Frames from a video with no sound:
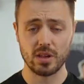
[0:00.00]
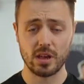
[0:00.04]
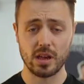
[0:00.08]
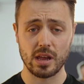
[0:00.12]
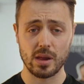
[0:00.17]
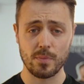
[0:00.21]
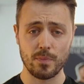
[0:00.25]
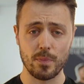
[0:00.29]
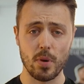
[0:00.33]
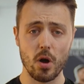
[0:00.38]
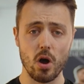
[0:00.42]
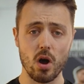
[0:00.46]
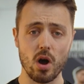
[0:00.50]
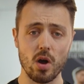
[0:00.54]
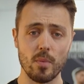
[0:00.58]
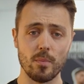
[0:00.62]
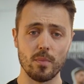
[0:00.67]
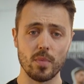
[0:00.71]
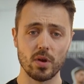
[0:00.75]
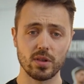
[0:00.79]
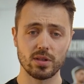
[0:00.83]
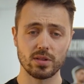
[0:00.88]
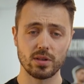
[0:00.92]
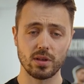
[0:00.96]
are an
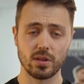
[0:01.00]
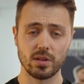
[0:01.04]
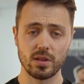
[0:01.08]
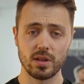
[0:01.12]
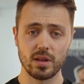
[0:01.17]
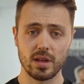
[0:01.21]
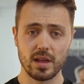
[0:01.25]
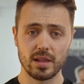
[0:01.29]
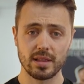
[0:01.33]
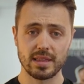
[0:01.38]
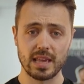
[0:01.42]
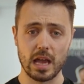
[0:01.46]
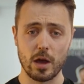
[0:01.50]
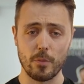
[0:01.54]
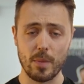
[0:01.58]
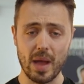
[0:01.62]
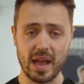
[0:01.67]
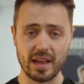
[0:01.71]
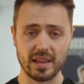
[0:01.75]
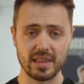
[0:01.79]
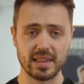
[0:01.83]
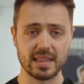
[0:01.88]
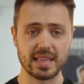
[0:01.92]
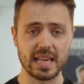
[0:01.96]
important muscle to help
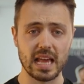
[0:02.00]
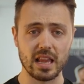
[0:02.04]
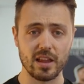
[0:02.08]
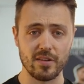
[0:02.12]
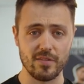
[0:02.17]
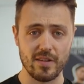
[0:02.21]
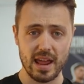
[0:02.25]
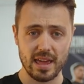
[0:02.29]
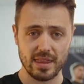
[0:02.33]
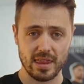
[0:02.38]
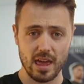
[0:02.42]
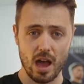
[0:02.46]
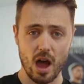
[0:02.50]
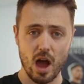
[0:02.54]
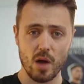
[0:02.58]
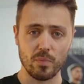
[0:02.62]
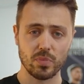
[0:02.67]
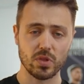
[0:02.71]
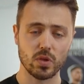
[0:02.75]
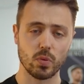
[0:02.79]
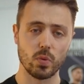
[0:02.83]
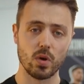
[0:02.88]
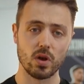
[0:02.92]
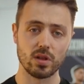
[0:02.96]
accelerate the
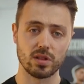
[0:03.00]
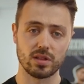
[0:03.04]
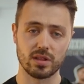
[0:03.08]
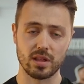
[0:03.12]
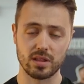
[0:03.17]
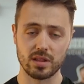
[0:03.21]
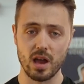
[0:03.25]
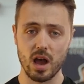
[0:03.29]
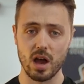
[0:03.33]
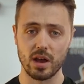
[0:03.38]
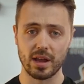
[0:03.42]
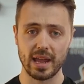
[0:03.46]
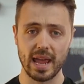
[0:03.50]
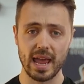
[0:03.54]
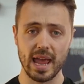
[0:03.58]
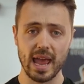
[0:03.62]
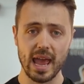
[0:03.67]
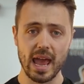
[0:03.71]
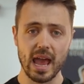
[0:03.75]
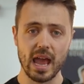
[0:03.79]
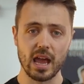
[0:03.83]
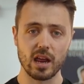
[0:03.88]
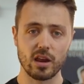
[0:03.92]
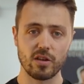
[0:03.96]
arm towards the target
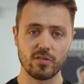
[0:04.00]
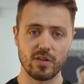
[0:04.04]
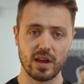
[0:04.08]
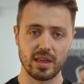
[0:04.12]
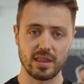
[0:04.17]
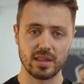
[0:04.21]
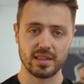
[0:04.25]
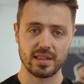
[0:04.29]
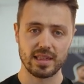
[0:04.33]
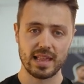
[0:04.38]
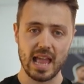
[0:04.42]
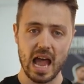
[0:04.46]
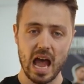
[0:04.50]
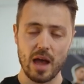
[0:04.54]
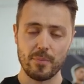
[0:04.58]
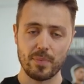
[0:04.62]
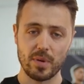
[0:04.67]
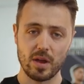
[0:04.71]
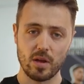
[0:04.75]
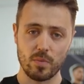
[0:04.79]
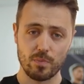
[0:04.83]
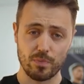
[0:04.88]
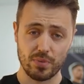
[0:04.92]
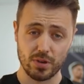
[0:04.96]
and create the snap
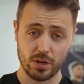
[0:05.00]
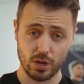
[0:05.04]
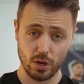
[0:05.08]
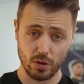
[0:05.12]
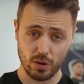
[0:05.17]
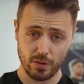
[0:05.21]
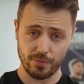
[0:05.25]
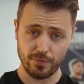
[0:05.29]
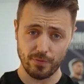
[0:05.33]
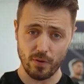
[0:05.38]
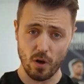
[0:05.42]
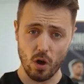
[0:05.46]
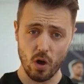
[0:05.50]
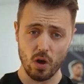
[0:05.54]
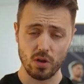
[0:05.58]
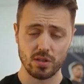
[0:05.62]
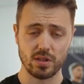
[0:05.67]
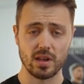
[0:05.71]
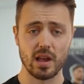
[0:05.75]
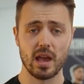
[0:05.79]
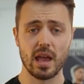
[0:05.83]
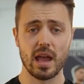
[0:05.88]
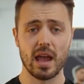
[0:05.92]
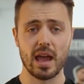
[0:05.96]
and produce
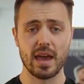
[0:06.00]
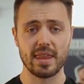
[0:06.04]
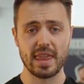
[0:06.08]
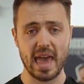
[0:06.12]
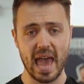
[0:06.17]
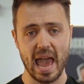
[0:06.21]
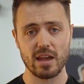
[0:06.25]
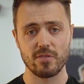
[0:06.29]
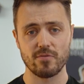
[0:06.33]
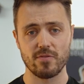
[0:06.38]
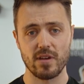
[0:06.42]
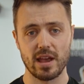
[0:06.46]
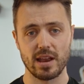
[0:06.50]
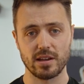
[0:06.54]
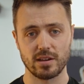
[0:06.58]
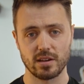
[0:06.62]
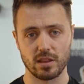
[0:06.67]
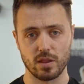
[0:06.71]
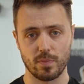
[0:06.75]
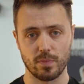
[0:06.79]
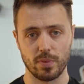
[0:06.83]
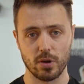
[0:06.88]
force at the end range of the